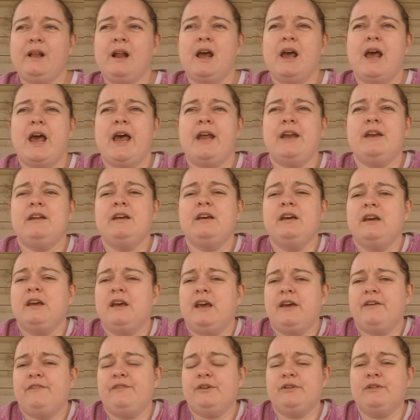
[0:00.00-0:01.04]

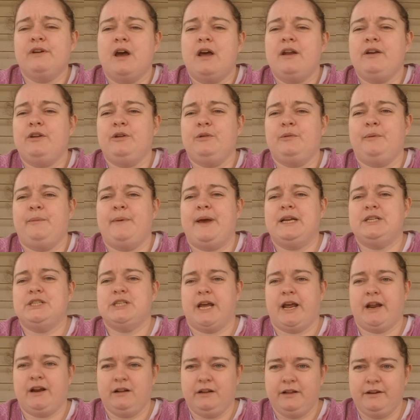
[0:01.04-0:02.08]
if you're not new to my
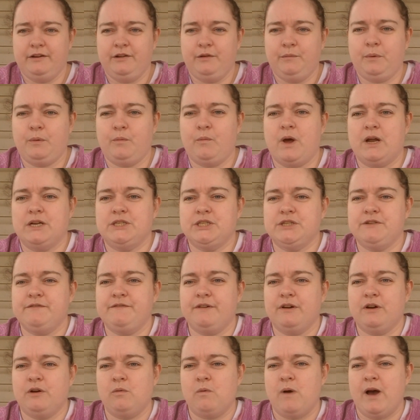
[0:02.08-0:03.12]
channel and you've been watching
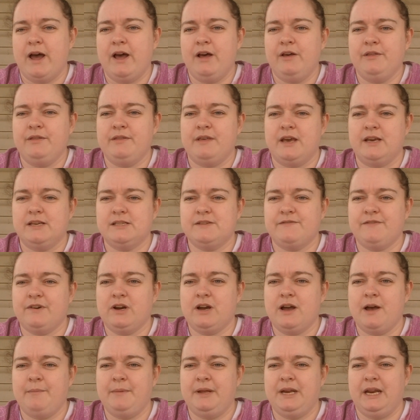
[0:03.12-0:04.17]
for a while, thanks for
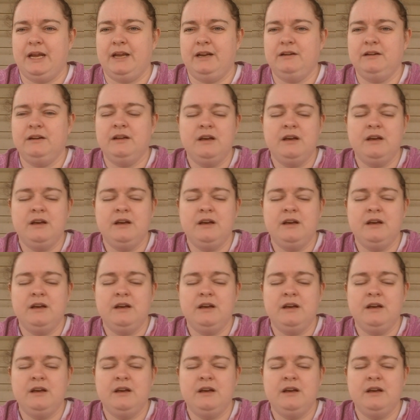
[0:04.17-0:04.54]
coming in.